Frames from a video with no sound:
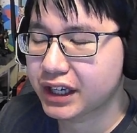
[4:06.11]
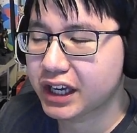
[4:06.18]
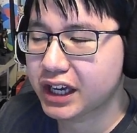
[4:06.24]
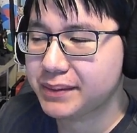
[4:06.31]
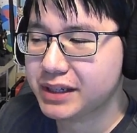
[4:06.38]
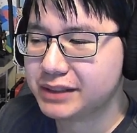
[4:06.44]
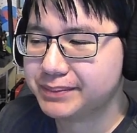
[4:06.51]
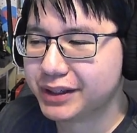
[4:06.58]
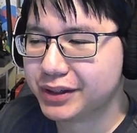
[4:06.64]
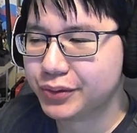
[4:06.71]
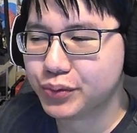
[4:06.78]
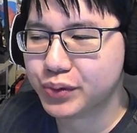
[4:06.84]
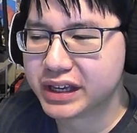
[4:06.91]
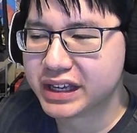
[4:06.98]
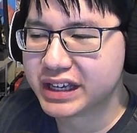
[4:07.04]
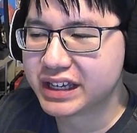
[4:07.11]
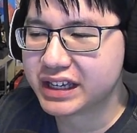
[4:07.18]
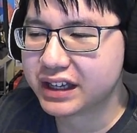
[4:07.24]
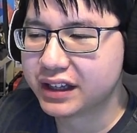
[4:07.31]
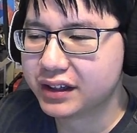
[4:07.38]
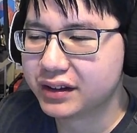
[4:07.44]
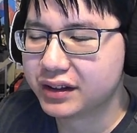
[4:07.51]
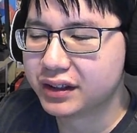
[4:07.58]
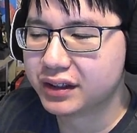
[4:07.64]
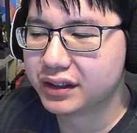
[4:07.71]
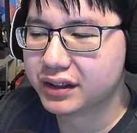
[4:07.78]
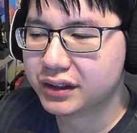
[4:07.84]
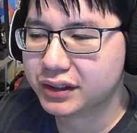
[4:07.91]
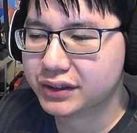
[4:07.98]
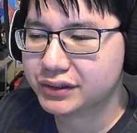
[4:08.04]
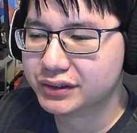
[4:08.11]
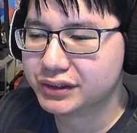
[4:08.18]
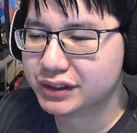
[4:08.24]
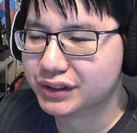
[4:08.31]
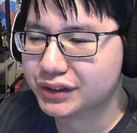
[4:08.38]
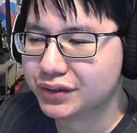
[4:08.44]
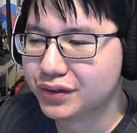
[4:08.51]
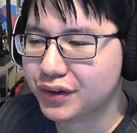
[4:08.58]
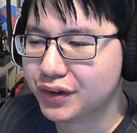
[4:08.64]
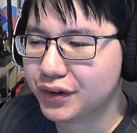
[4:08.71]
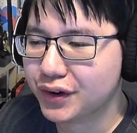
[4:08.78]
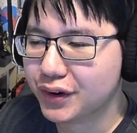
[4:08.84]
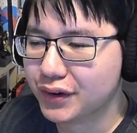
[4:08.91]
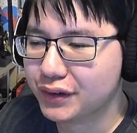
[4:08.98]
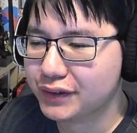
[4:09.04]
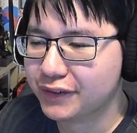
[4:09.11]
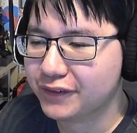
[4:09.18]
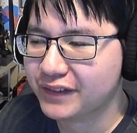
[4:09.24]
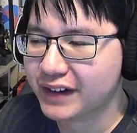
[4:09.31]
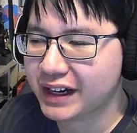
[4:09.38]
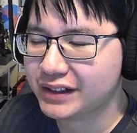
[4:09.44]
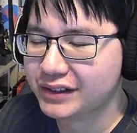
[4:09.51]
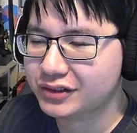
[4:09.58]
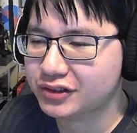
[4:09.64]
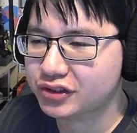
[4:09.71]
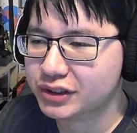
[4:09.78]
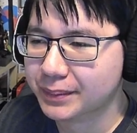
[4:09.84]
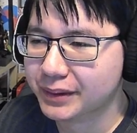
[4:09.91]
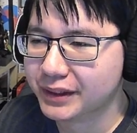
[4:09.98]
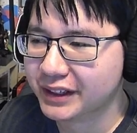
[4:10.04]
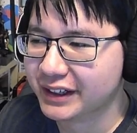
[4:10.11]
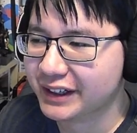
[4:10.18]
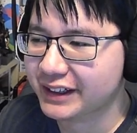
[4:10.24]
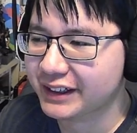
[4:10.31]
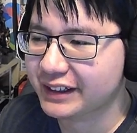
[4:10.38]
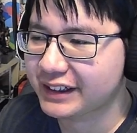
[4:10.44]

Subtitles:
It must be we, the Gozo, who hold the final trump card.